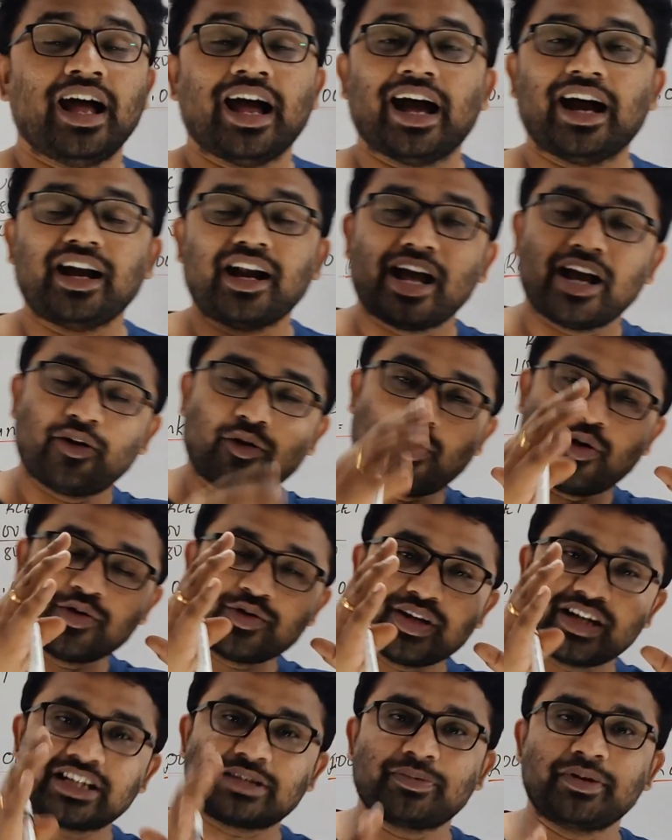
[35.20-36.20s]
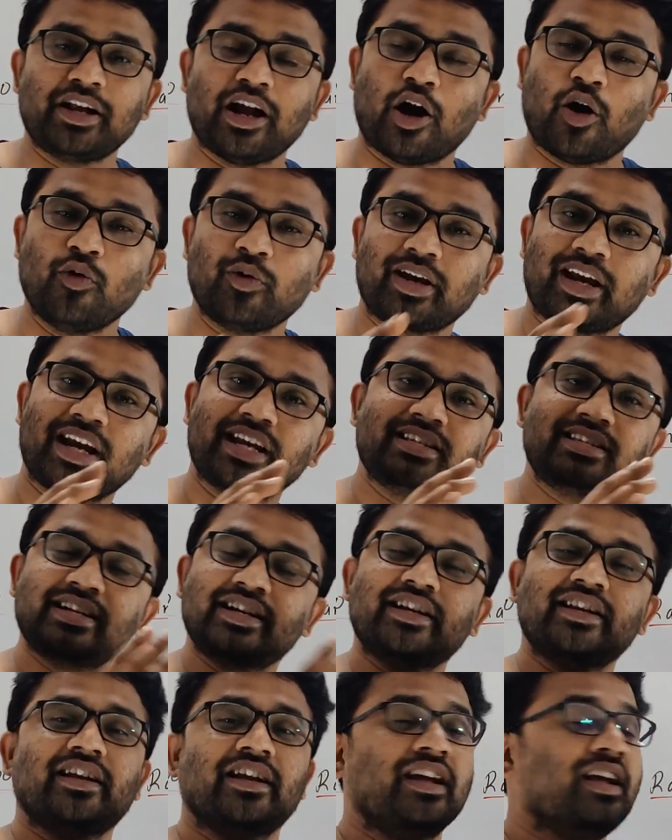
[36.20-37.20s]
and I'll also explain how KA
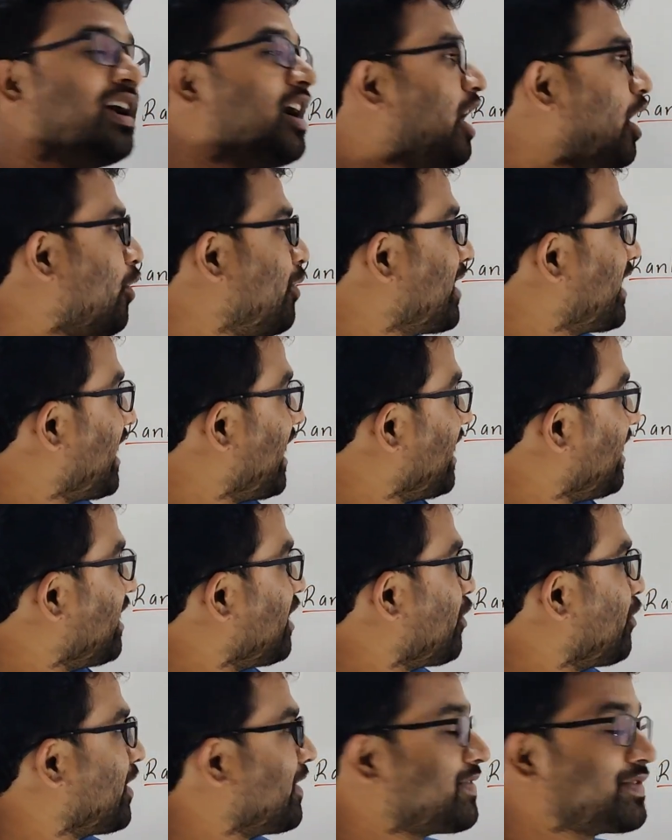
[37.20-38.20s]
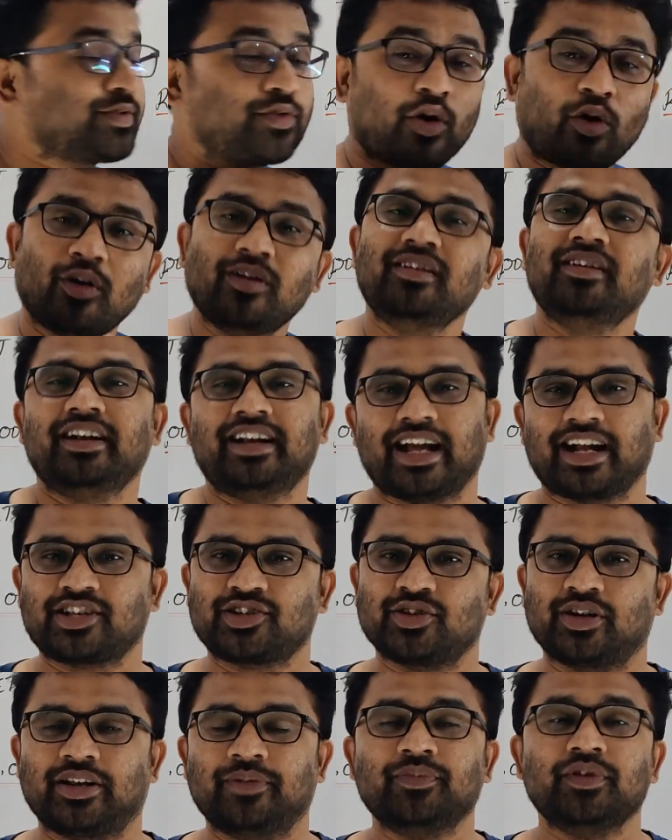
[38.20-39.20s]
could have solved it
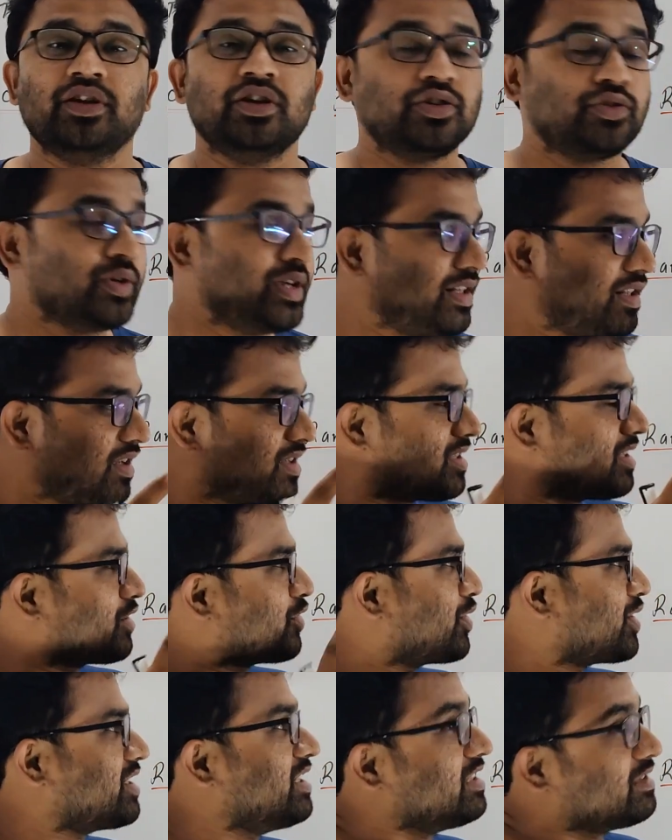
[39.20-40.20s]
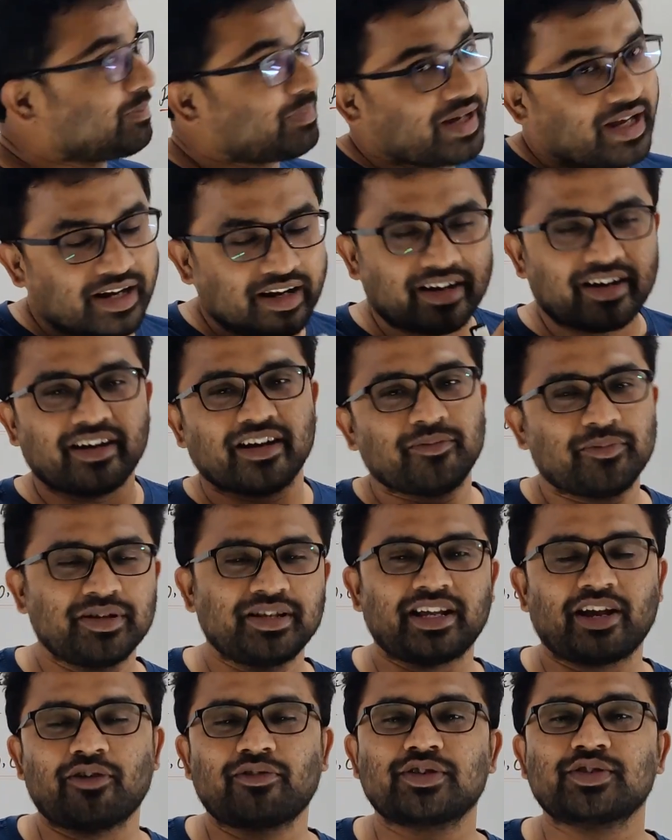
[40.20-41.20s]
actually. So it is situations bare kade bande
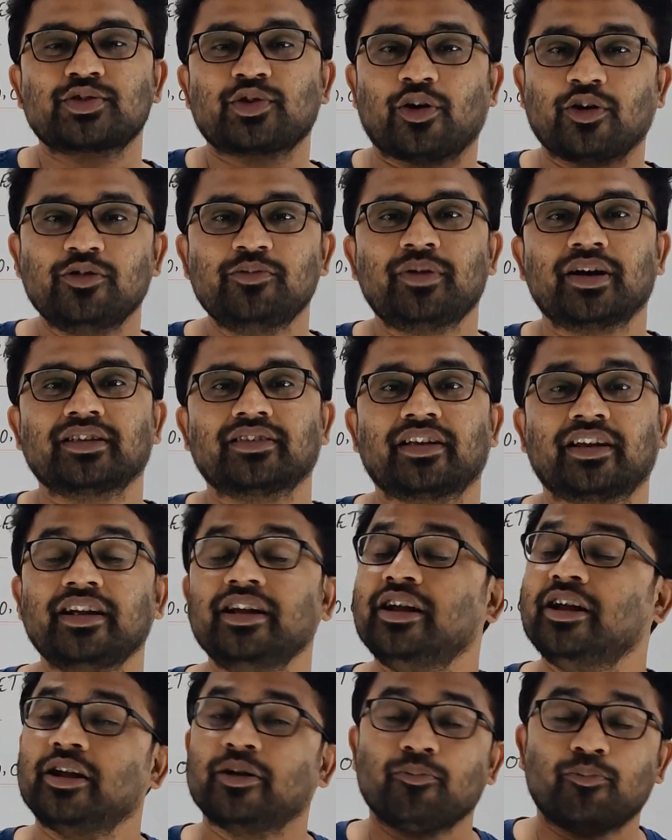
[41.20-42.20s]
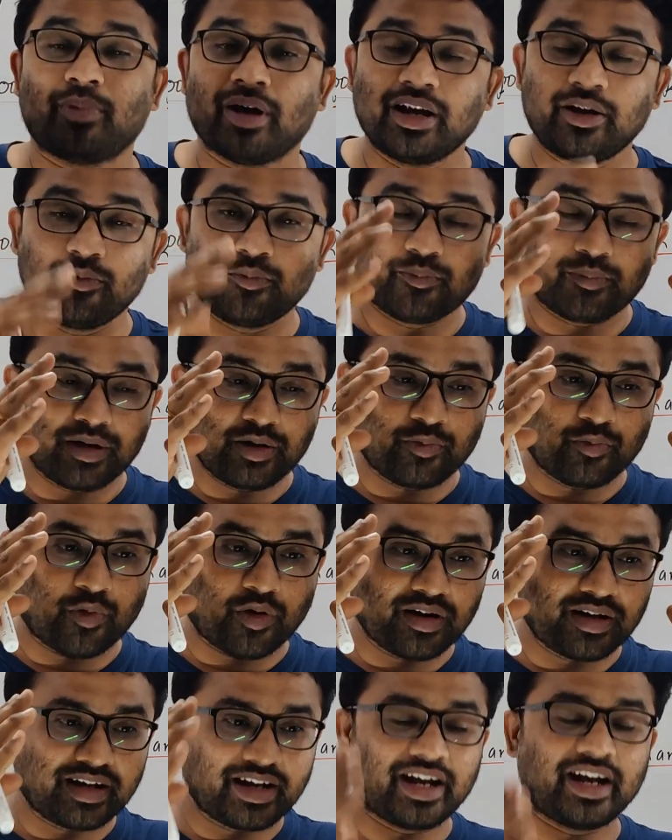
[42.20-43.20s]
you have to solve matre by, but
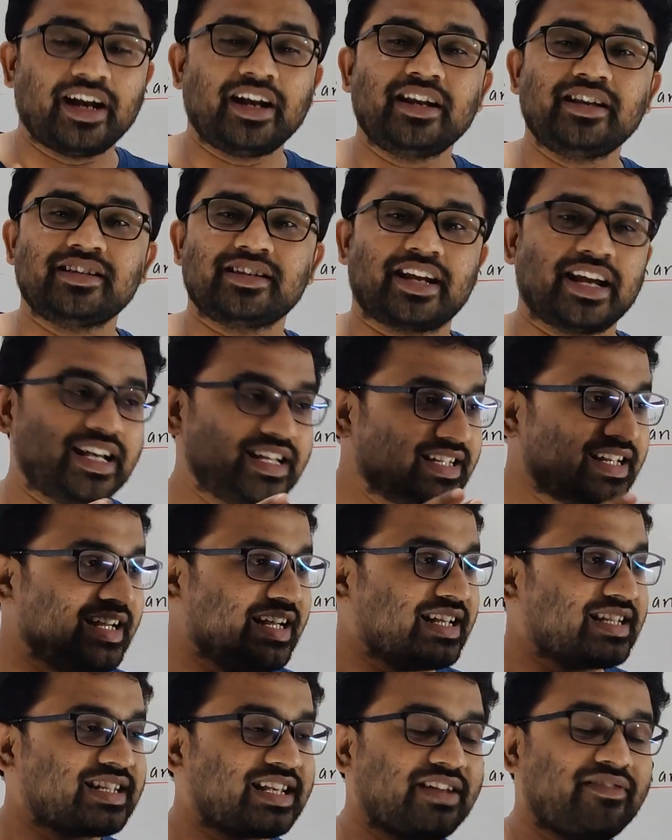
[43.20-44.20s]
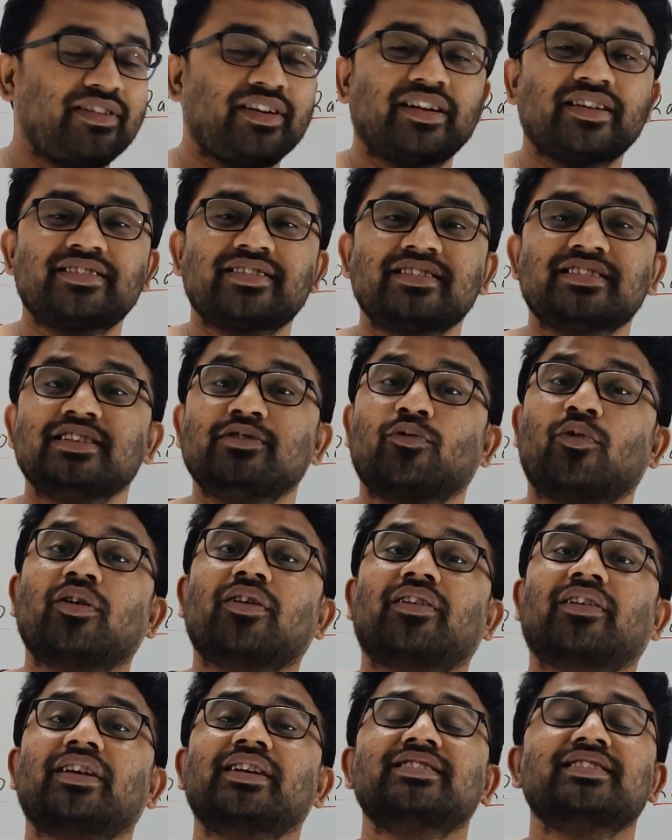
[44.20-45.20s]
what KCET has given results and what
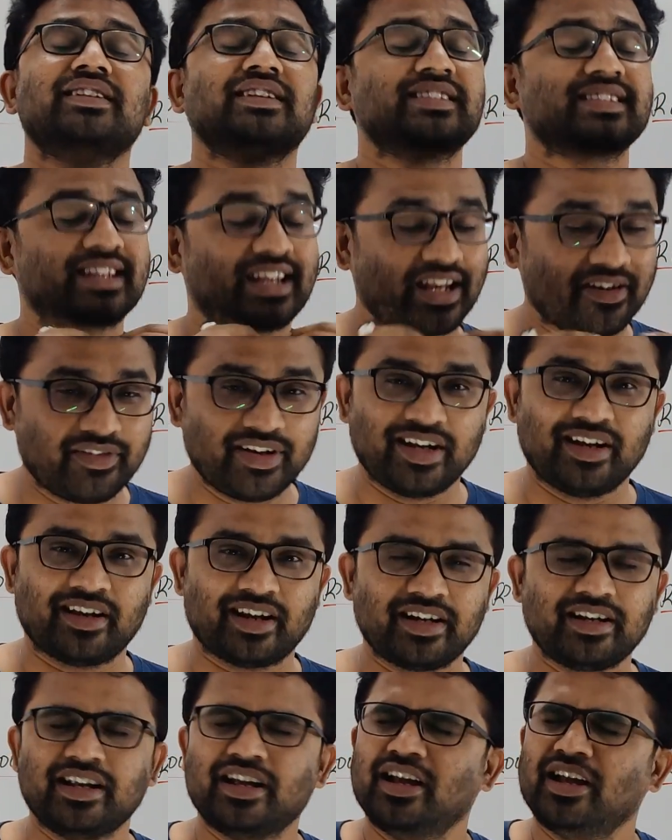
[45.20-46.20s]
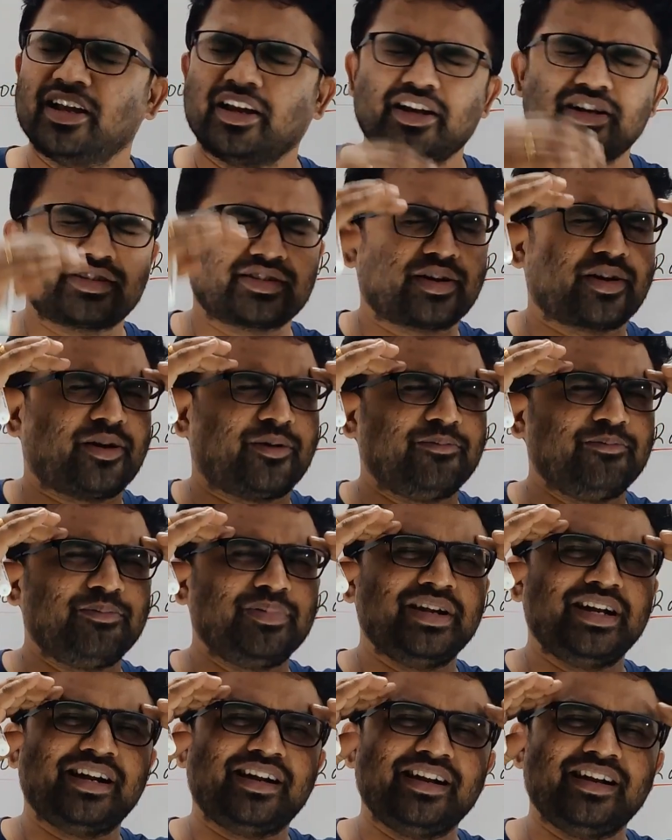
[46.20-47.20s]
reasoning is giving, right? It's
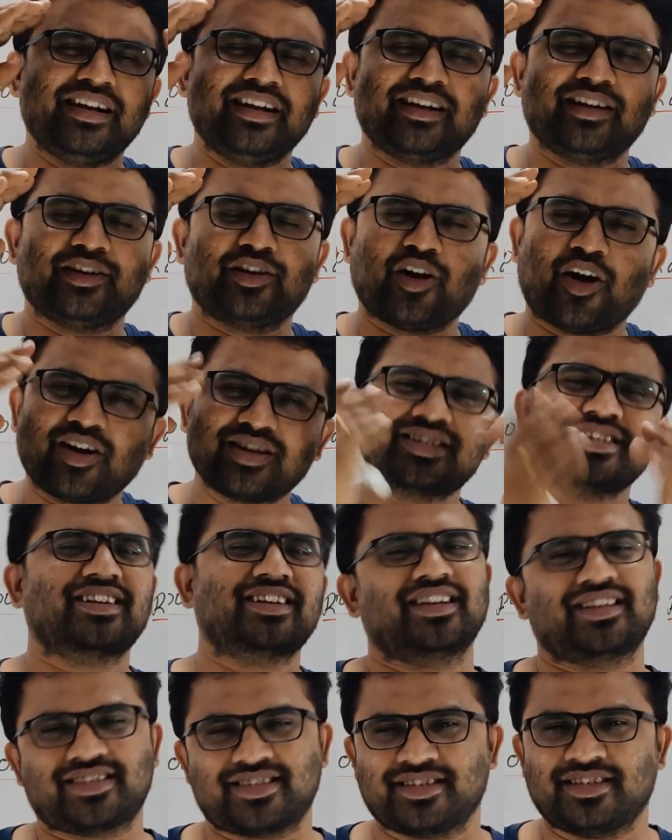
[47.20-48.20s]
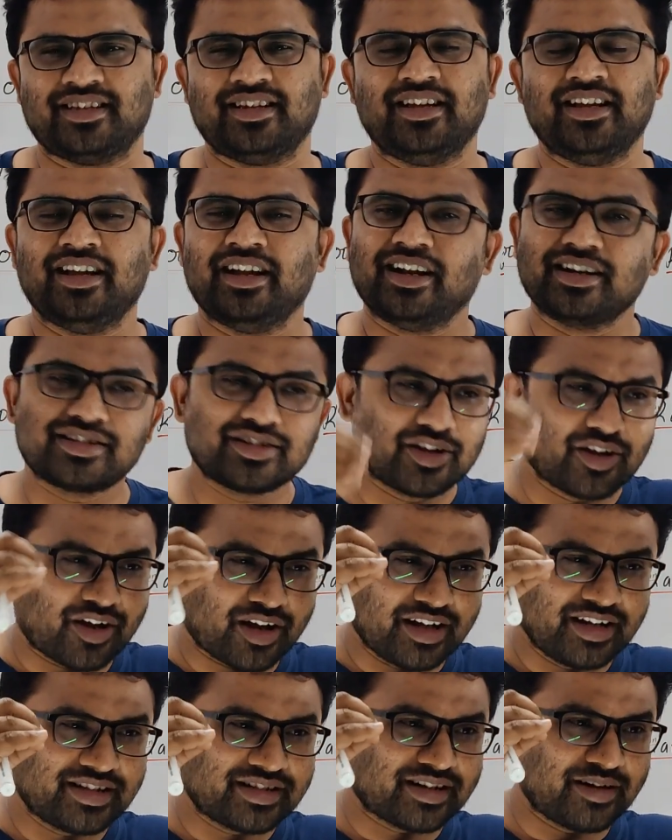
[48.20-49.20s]
completely like logicless.
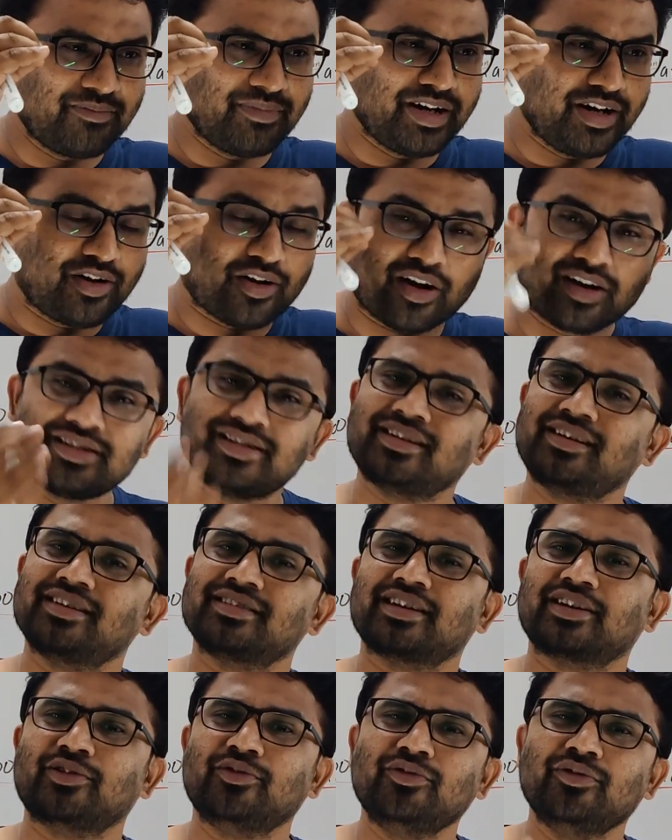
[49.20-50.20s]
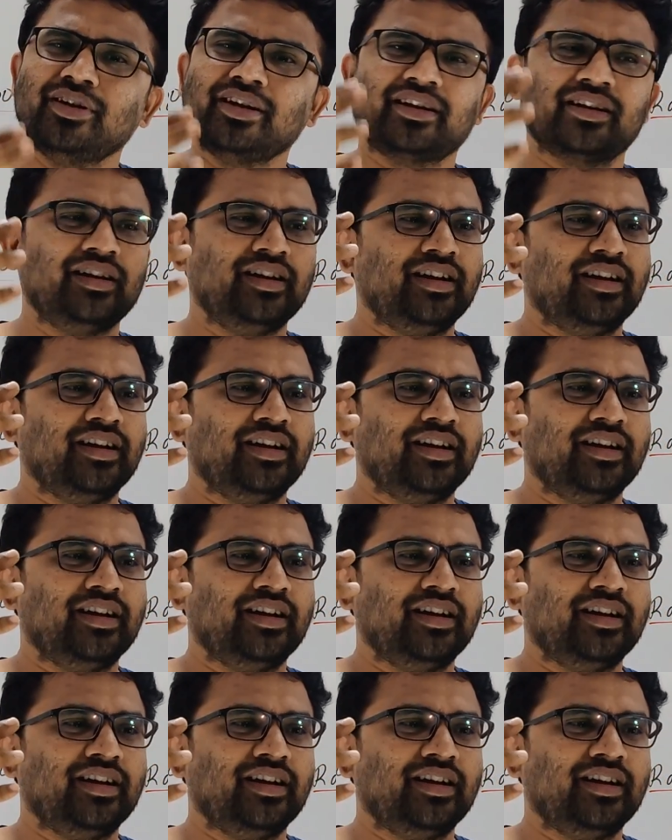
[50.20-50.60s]
It's completely logicless. I don't know, like